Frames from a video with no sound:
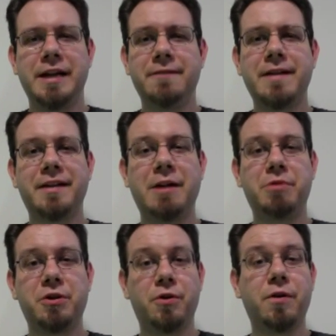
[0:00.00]
In fact, that would
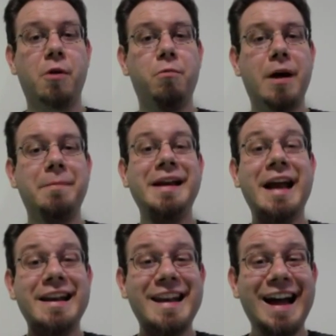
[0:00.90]
occur a whopping
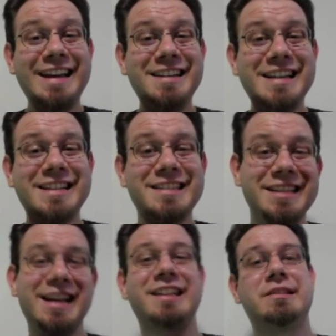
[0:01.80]

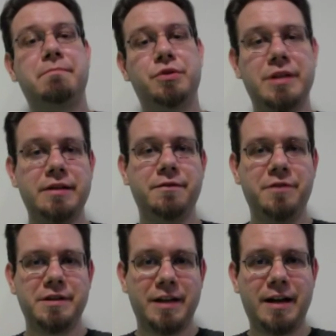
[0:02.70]
96% of the
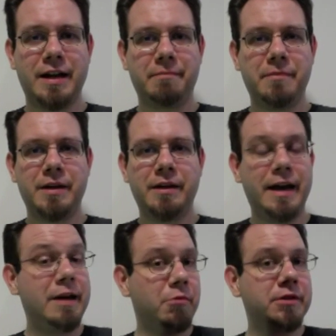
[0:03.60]
time. And
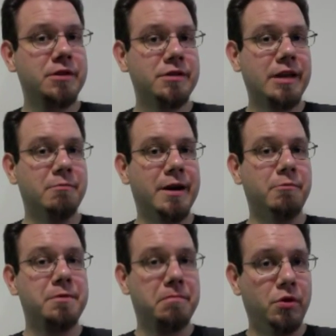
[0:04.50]
it works the same way
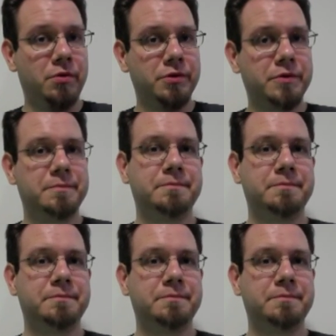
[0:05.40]
with polls.